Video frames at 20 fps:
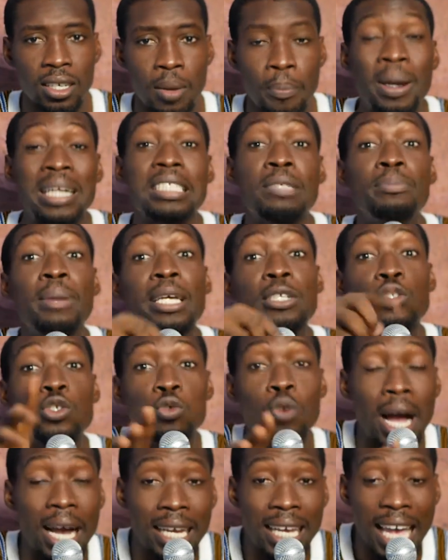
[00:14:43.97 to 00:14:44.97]
but make
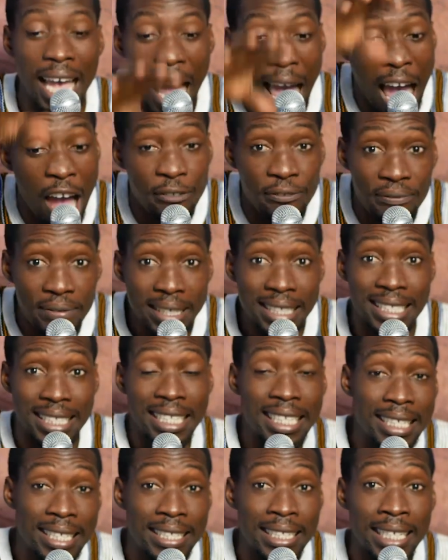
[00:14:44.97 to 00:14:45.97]
sure every
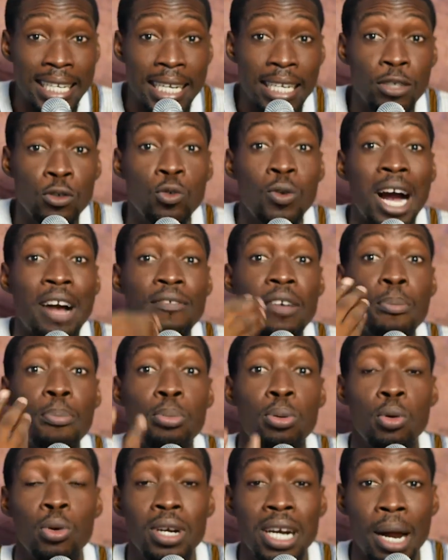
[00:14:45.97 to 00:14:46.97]
single day you have a
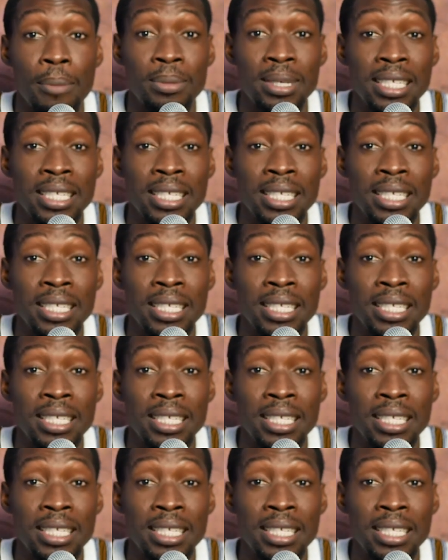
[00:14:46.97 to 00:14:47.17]
program.